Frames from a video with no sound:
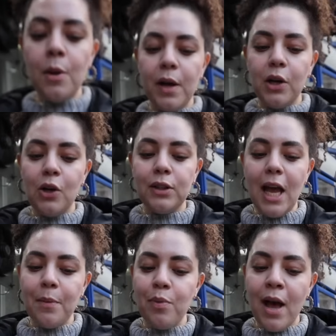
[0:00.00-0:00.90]
the pickled
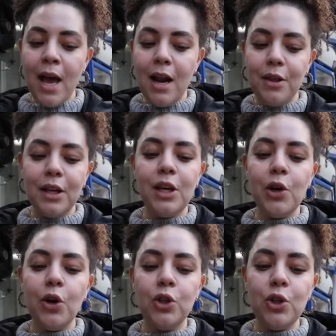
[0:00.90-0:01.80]
eggplant. I think he
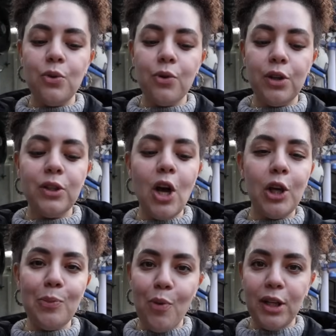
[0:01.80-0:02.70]
heard you, or he saw
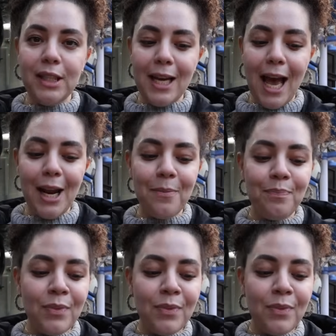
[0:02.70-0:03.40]
you pointing at it.